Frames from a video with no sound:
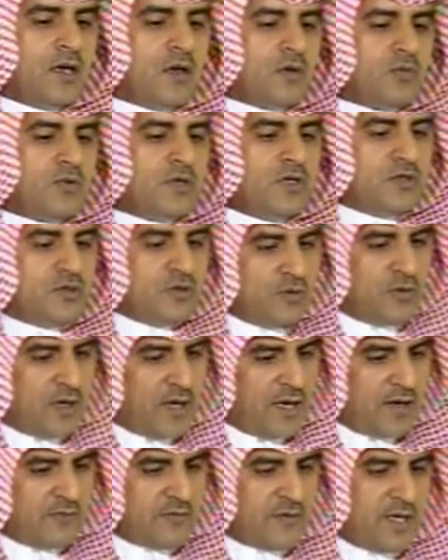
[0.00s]
We do have
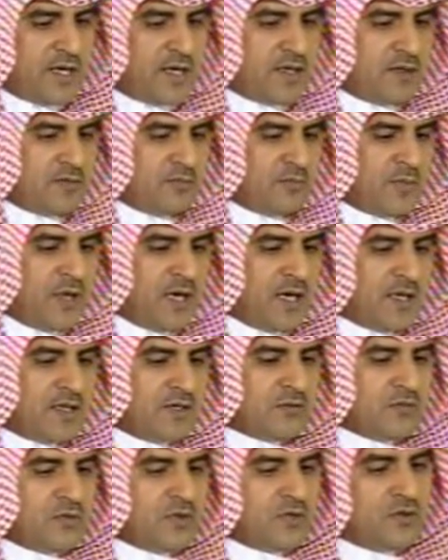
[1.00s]
that in mind.
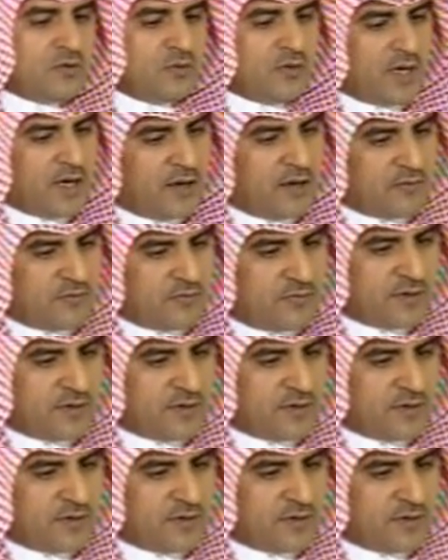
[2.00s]
We do have